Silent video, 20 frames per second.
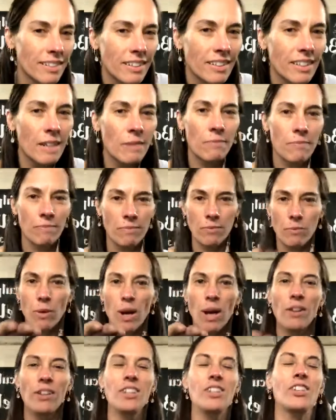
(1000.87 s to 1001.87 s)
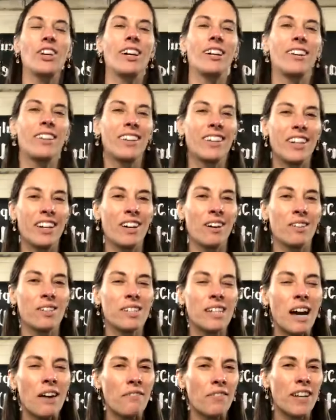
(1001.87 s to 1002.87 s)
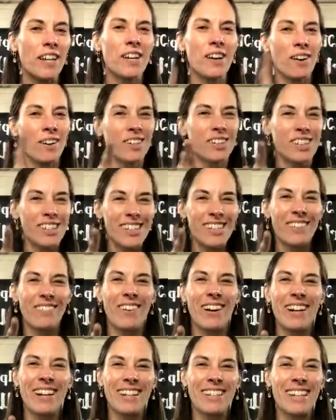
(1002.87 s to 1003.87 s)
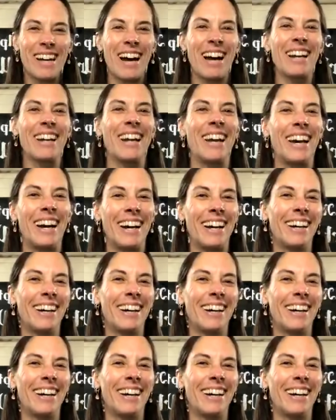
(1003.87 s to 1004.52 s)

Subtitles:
Yep, welding trailer. There you go. Stephanie knows. She's the one that's on that.